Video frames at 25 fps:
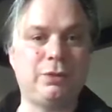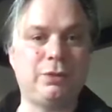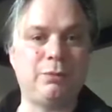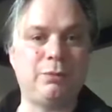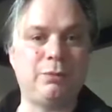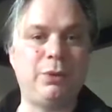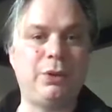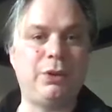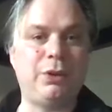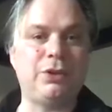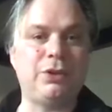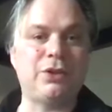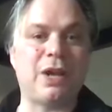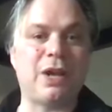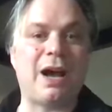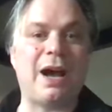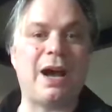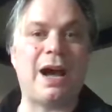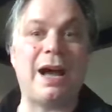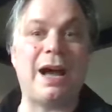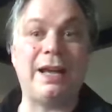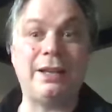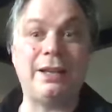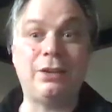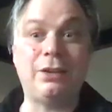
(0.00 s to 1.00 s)
Because
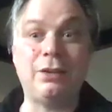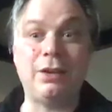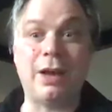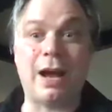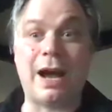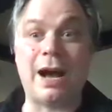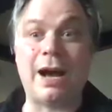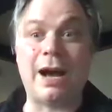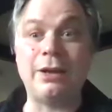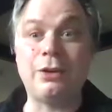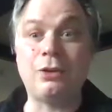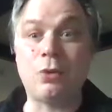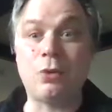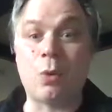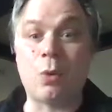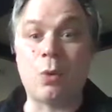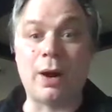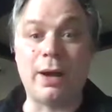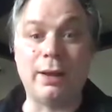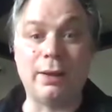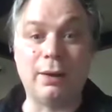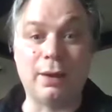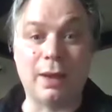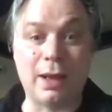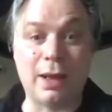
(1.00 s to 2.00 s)
I
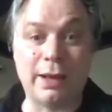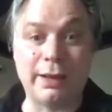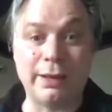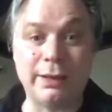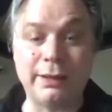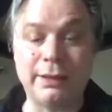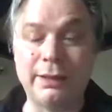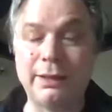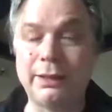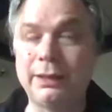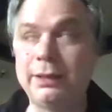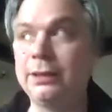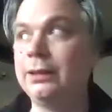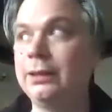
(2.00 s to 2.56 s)
quite like